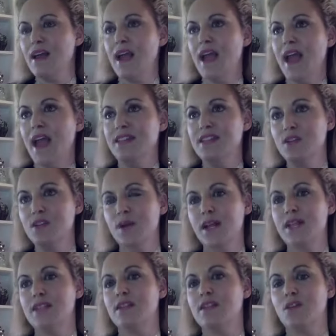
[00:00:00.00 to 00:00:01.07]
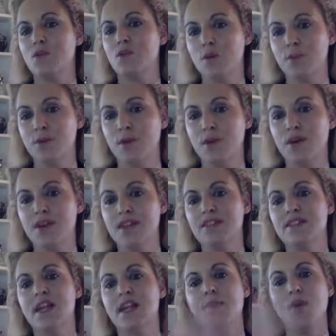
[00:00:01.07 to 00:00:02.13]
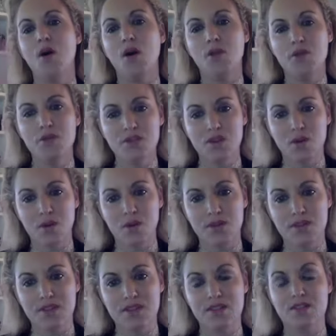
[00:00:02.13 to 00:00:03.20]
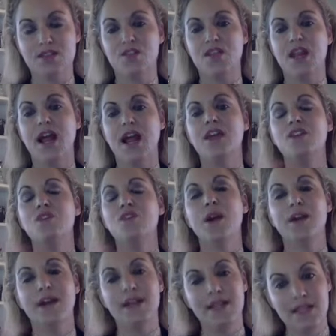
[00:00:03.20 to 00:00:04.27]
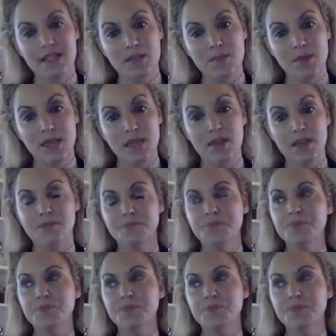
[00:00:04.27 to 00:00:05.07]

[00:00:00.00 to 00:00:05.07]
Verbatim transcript: and did what I did in the corporate world and set up all those goals so that I knew where I needed to be.